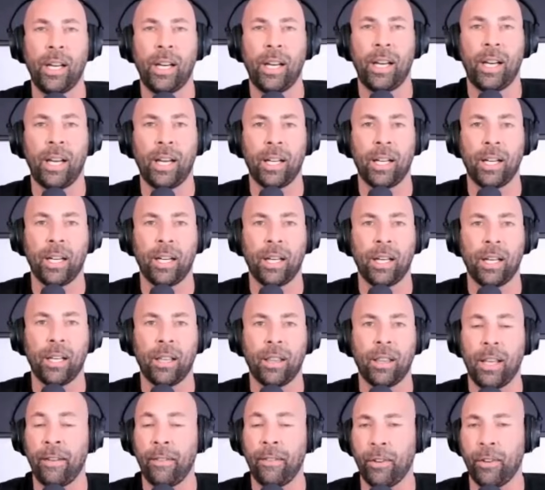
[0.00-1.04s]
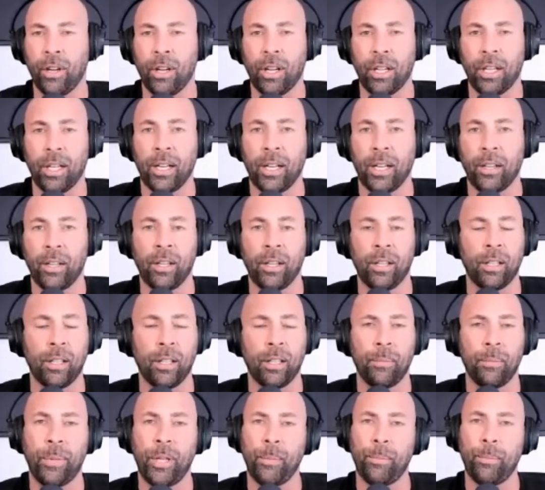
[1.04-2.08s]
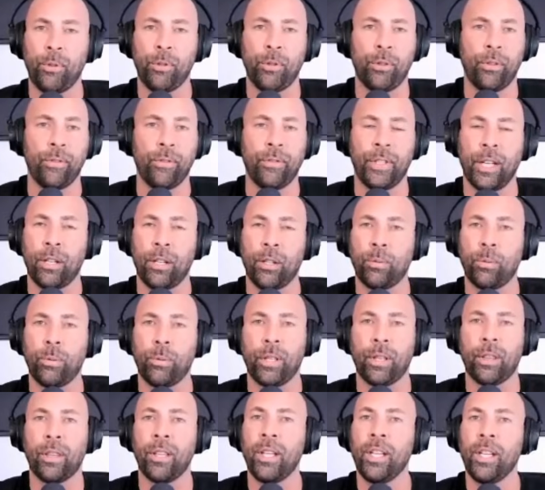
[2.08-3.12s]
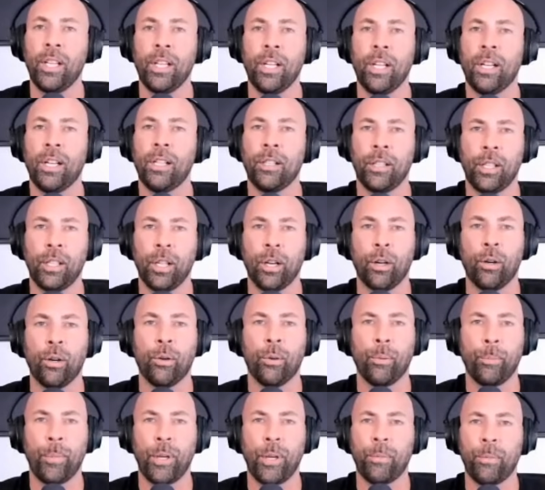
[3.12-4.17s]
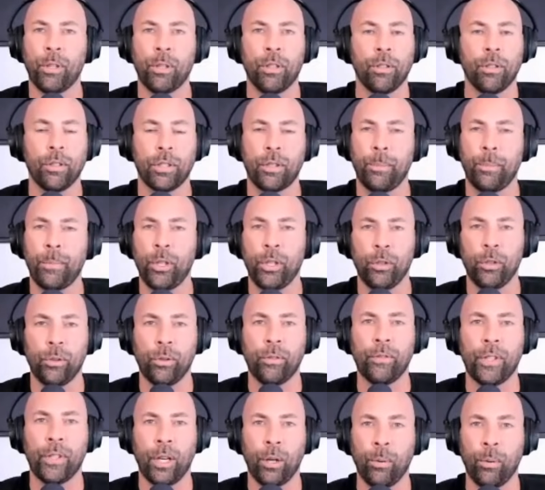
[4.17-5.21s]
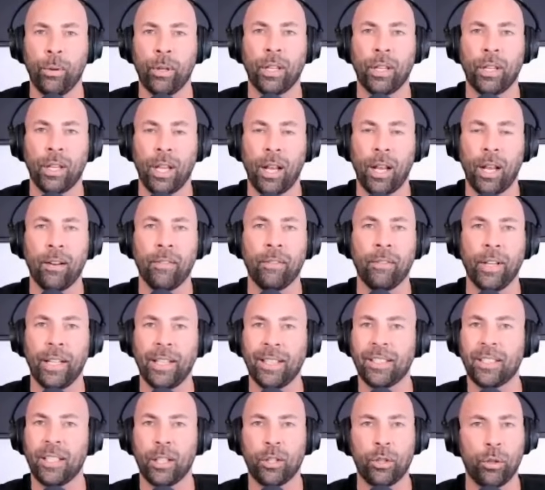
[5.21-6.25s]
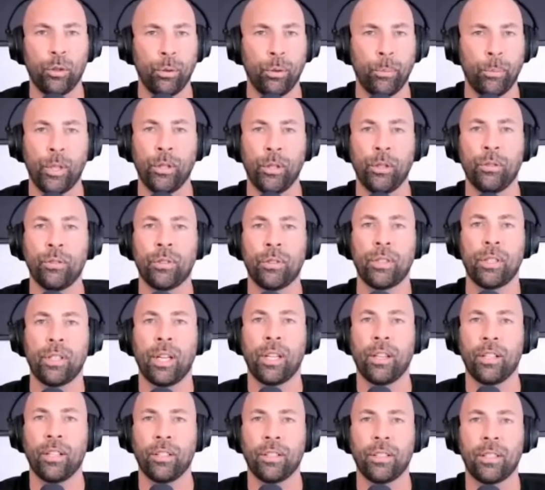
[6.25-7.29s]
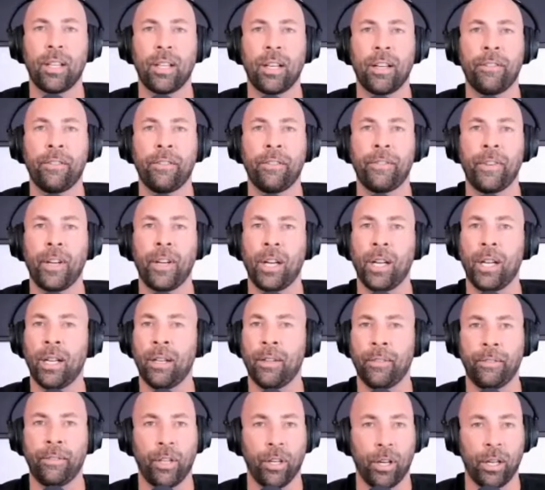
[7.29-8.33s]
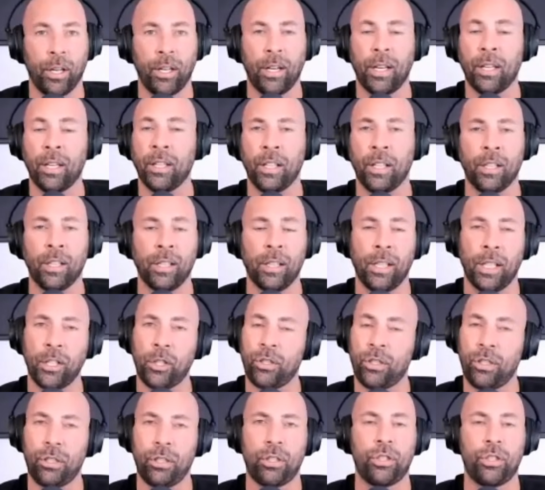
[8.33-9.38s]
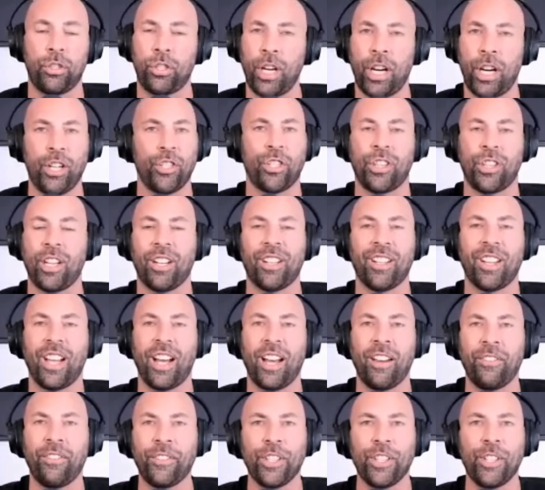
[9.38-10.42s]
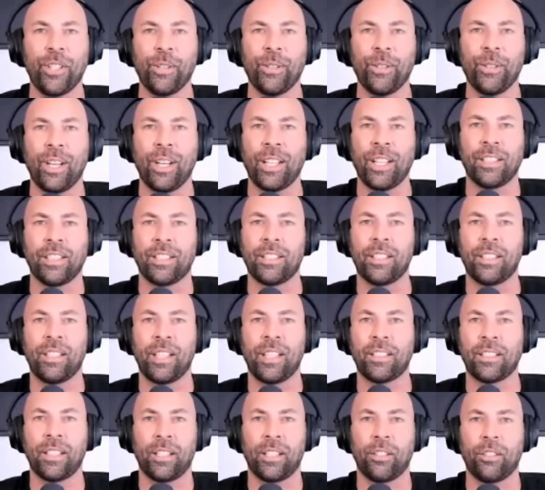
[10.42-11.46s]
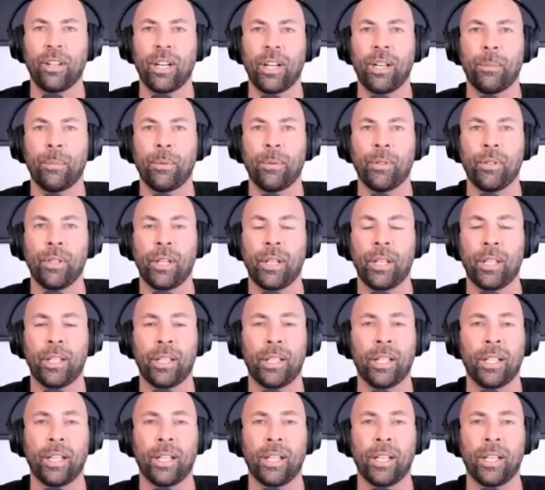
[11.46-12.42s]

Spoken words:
and they've gone down there, and people who've dealt with, people close to me who've dealt with a lot of like sexual abuse and other stuff, have gone down there, and it's changed their life too. It's incredible, and